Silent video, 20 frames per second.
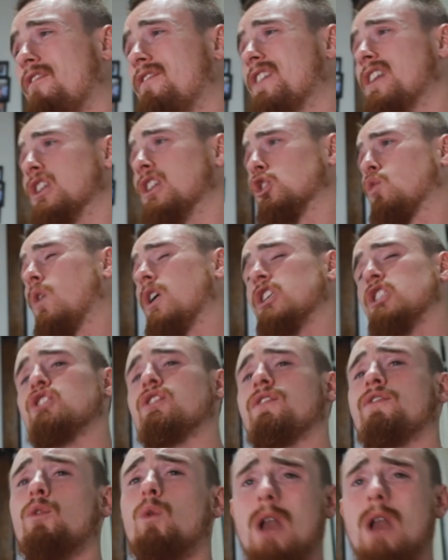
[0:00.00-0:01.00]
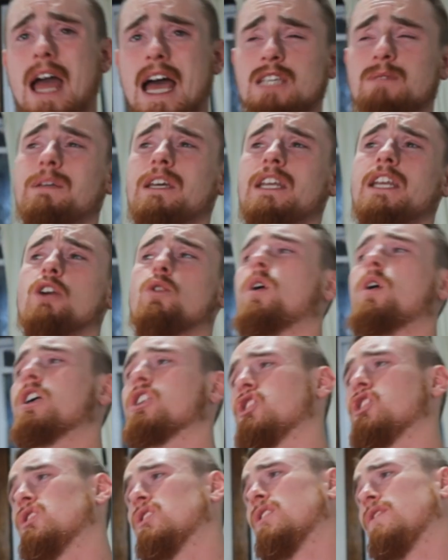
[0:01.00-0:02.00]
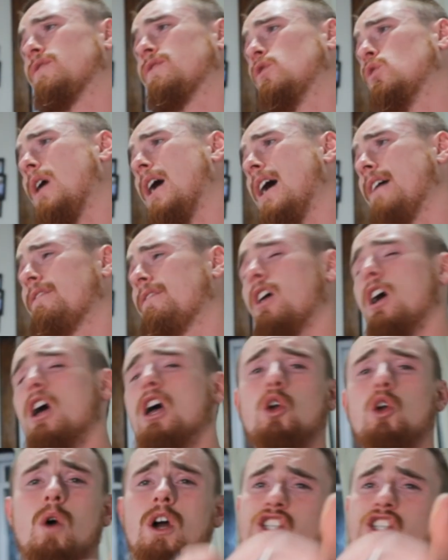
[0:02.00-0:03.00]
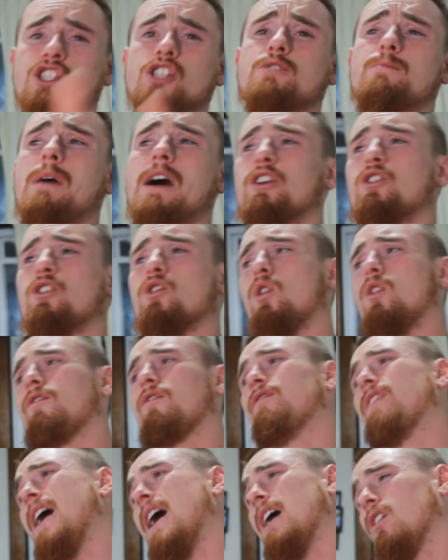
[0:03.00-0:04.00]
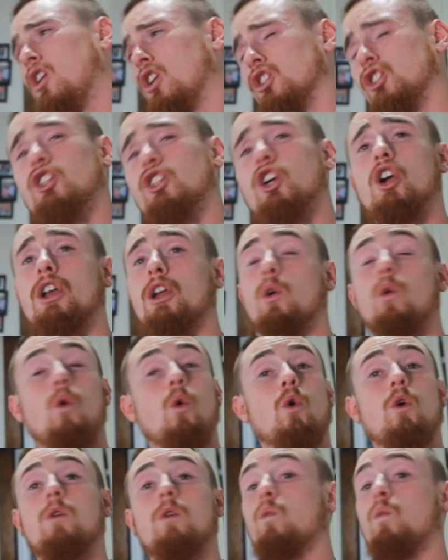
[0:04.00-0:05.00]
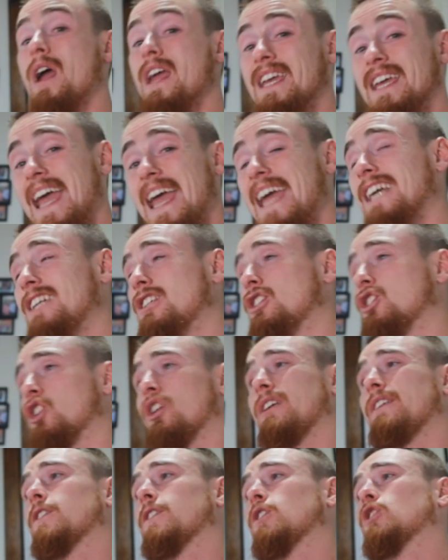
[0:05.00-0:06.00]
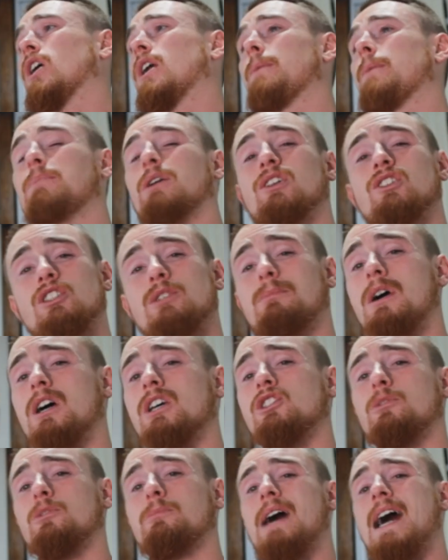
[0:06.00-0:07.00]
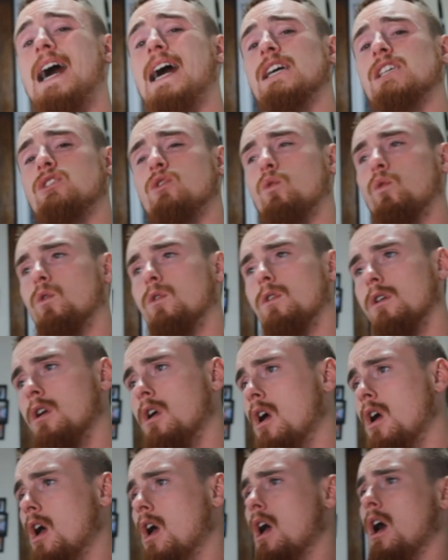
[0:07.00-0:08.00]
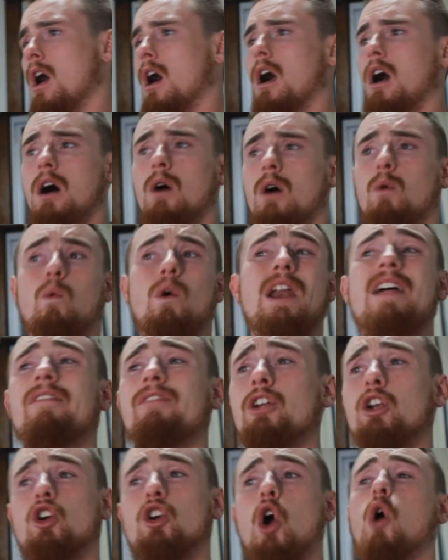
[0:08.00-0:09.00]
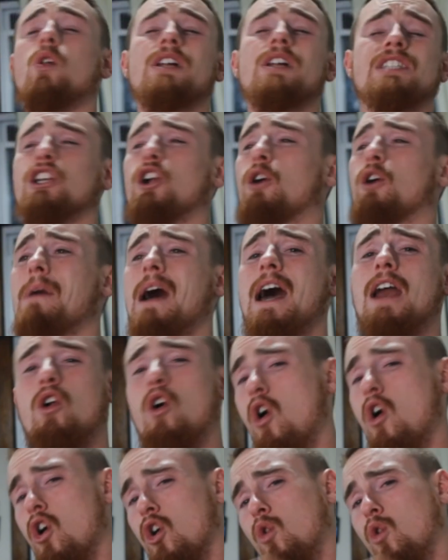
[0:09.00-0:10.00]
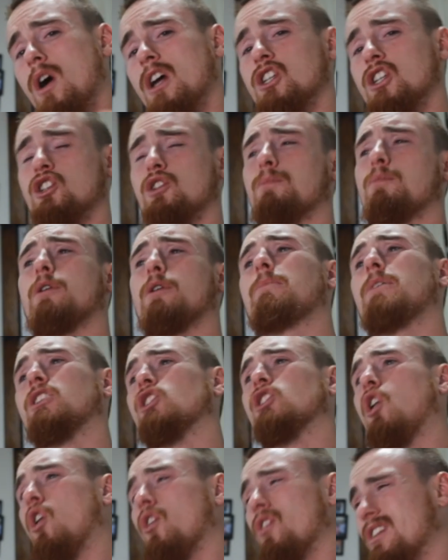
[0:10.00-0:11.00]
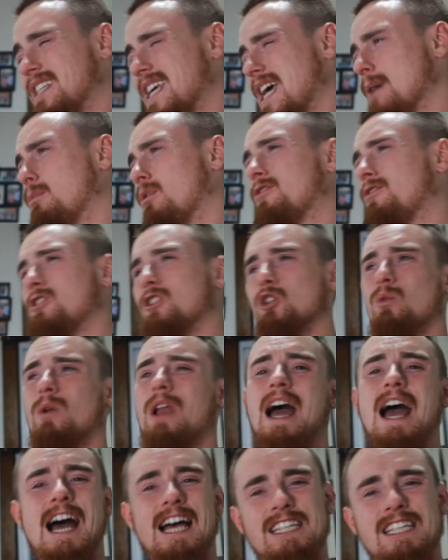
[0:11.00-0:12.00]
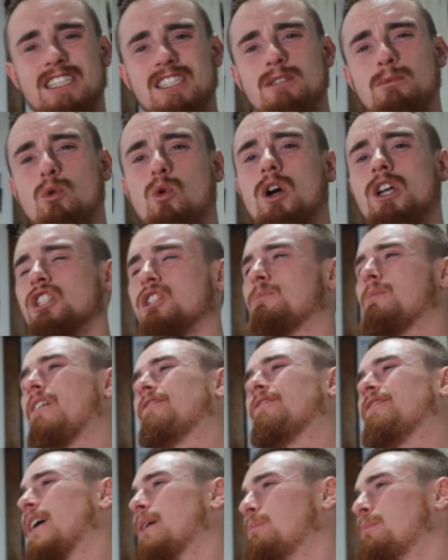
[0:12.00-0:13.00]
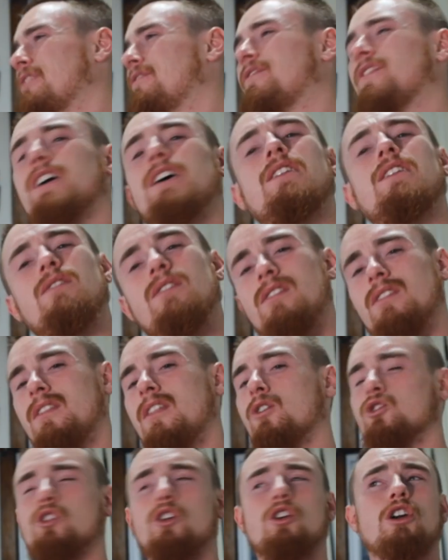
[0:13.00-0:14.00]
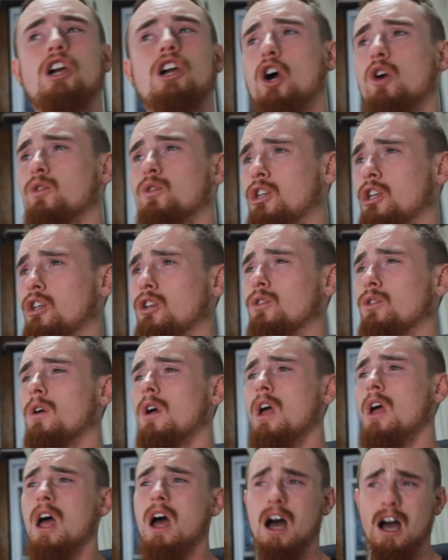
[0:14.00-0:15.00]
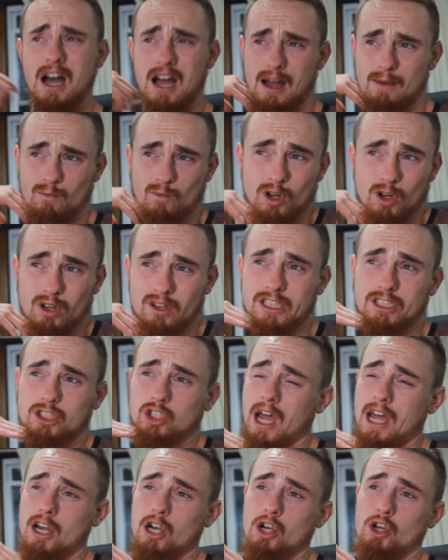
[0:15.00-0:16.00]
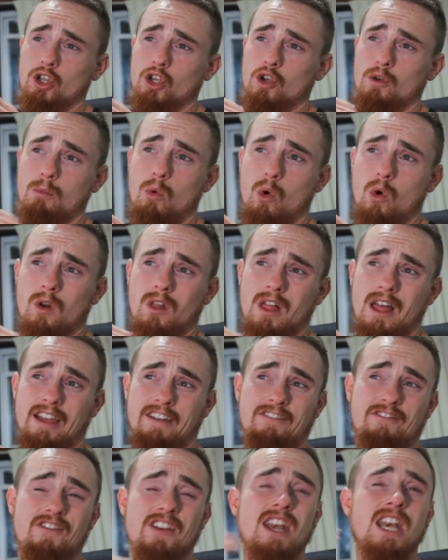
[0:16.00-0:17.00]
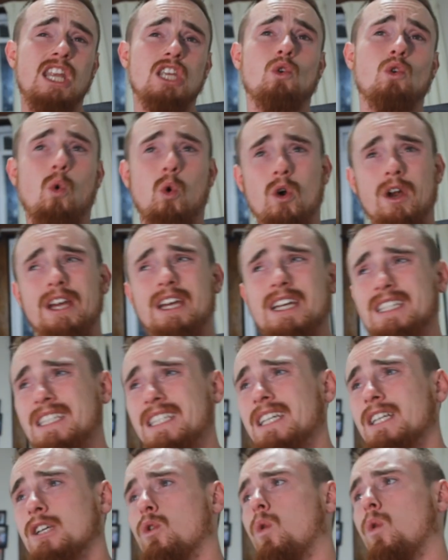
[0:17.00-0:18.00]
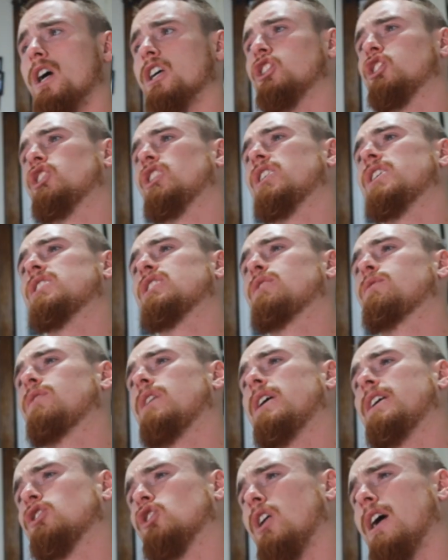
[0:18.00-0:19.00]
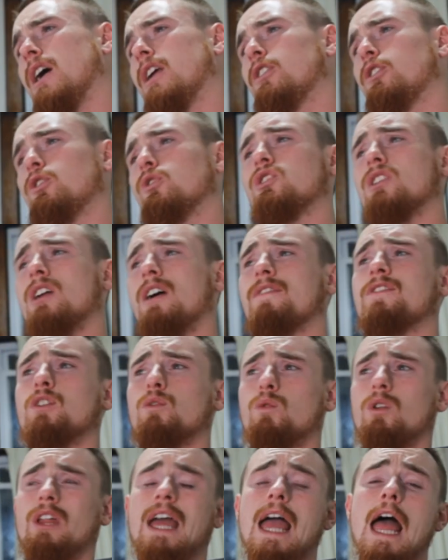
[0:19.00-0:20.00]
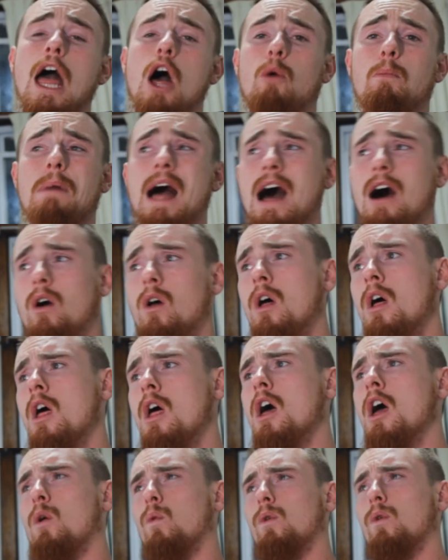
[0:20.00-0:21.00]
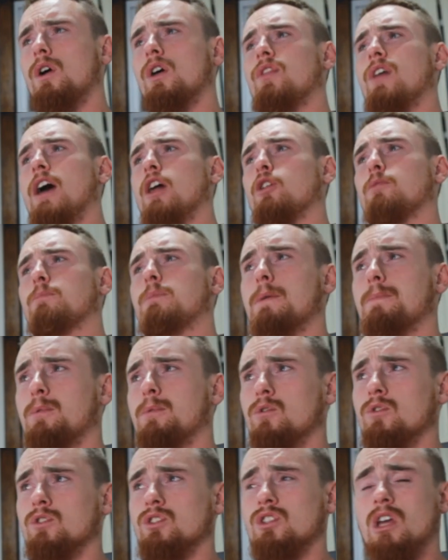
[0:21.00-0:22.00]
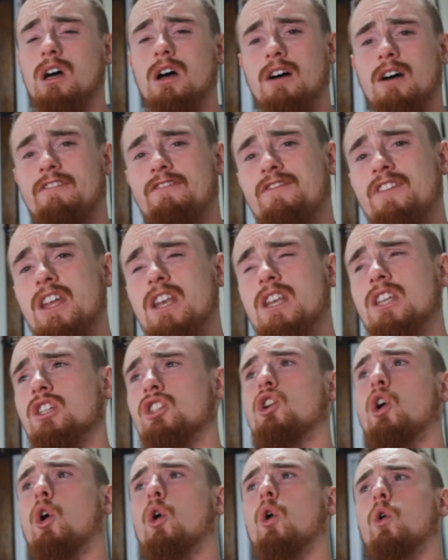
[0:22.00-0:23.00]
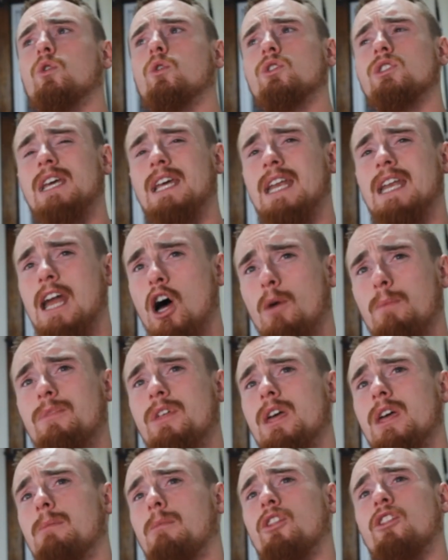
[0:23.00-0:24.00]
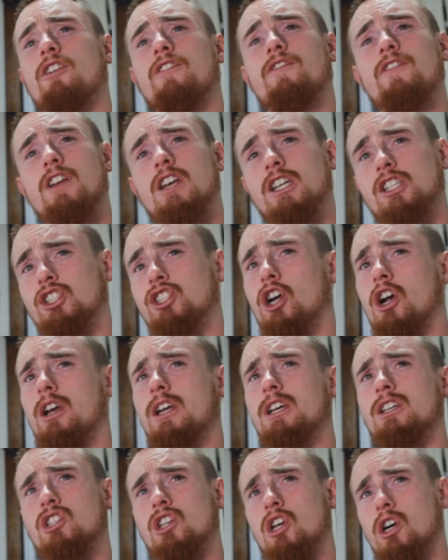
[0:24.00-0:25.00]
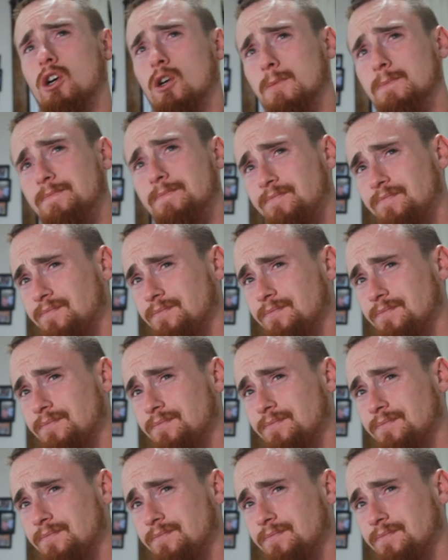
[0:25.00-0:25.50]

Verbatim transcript: fitness questions, if you want to ask me any questions, if you have questions about your own fat loss journey or weight gain journey, if you're trying to build some muscle mass, or uh, whatever your goal is, it don't matter. All questions are pretty much on the table. If you just want to ask some questions about Family and Fit, those are a go-to. I'm really trying to do more like fitness-oriented questions, and, and try to do stuff to really help out with other people's uh, fitness goals and help them on their fitness journey. So